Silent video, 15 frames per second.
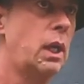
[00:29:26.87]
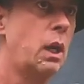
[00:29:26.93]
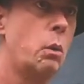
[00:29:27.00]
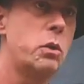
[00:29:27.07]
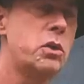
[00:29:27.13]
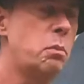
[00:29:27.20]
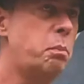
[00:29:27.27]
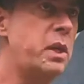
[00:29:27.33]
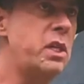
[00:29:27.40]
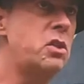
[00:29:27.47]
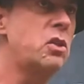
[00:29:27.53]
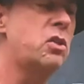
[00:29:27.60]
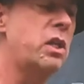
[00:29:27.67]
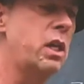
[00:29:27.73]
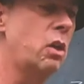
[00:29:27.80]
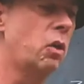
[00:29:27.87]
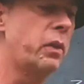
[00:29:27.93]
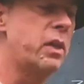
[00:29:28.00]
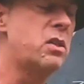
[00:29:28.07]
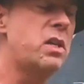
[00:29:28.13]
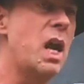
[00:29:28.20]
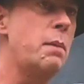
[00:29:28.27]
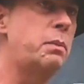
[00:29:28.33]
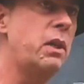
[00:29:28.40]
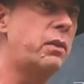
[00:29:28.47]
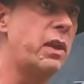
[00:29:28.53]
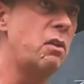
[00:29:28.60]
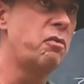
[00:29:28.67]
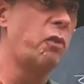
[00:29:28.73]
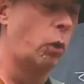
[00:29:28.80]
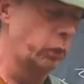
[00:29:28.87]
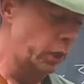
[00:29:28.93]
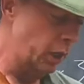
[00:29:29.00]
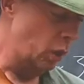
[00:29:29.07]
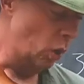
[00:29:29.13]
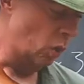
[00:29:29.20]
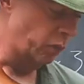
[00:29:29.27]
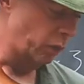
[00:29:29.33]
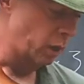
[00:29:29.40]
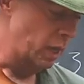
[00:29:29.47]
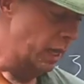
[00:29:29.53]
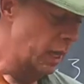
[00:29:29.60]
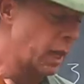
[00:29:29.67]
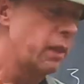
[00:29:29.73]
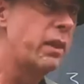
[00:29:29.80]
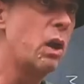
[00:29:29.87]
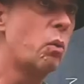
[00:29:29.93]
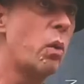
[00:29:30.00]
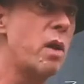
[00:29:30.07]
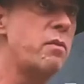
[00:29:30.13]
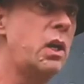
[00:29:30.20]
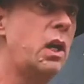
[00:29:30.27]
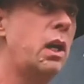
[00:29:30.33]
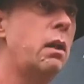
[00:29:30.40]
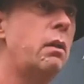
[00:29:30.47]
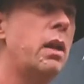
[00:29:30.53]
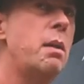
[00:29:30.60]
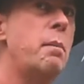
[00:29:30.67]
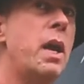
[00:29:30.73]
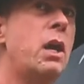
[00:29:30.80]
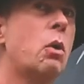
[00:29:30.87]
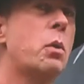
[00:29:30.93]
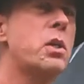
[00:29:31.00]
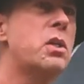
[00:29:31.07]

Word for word: It was a piece of steel, they stamped it, they folded it over, they riveted it, they made a